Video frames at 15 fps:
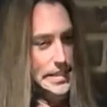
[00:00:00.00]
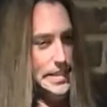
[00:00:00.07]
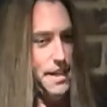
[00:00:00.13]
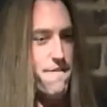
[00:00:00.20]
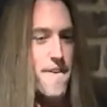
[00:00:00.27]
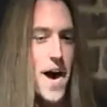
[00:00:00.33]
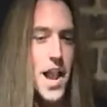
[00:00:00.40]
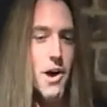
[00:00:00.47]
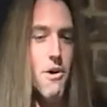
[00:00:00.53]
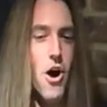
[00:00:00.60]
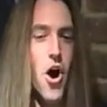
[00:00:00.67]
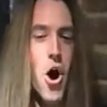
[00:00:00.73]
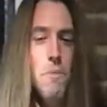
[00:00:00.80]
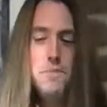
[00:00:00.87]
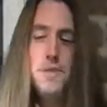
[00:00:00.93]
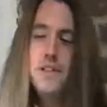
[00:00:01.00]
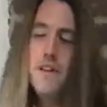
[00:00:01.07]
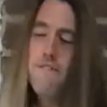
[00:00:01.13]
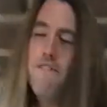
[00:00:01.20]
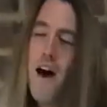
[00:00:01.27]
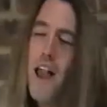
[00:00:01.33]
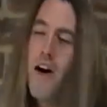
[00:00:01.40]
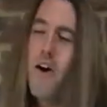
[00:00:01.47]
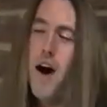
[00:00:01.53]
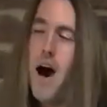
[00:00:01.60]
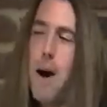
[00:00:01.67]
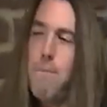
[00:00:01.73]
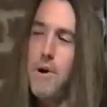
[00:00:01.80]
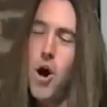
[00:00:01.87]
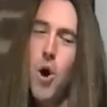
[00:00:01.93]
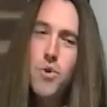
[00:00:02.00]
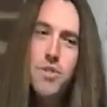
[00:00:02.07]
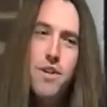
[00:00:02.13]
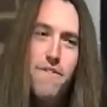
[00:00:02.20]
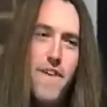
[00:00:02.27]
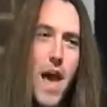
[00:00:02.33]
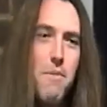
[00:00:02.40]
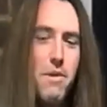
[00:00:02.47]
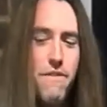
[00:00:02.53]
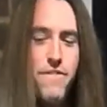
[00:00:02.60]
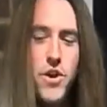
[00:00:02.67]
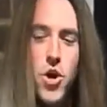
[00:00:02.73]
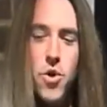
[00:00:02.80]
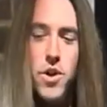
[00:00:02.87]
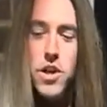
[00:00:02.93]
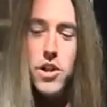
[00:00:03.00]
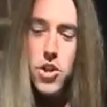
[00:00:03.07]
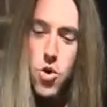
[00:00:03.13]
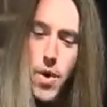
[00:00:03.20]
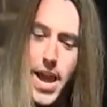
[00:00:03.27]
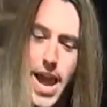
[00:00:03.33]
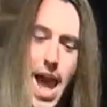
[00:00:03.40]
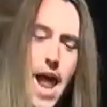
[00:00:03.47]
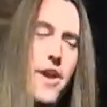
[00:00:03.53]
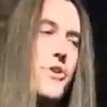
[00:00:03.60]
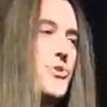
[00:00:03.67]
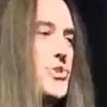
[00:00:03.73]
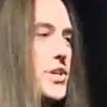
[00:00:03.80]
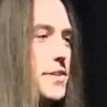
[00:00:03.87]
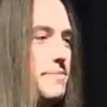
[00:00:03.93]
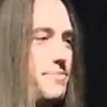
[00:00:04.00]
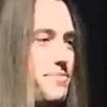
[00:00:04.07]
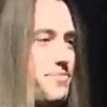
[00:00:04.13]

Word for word: the follow-up the follow host of Family Feud, Louie Anderson.